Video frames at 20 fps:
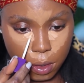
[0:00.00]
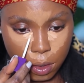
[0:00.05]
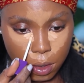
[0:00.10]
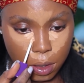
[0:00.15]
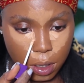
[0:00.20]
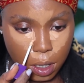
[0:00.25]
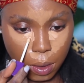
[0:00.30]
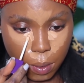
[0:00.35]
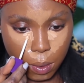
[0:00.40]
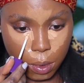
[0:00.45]
the
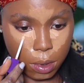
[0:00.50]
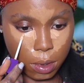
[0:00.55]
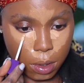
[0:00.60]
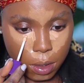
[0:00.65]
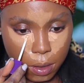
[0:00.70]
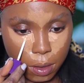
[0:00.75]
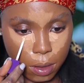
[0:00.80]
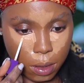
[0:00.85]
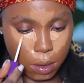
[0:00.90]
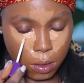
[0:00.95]
other one
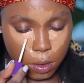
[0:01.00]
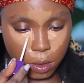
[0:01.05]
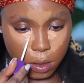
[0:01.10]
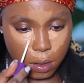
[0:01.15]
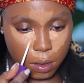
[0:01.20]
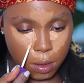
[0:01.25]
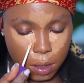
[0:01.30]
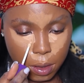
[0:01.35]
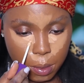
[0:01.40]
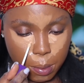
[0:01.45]
is
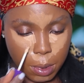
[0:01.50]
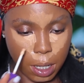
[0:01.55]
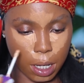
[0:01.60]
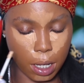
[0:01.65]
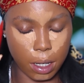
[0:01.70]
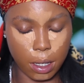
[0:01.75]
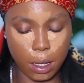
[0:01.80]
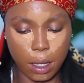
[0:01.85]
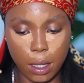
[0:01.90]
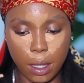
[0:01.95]
just in
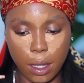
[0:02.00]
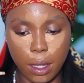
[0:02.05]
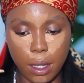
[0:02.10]
my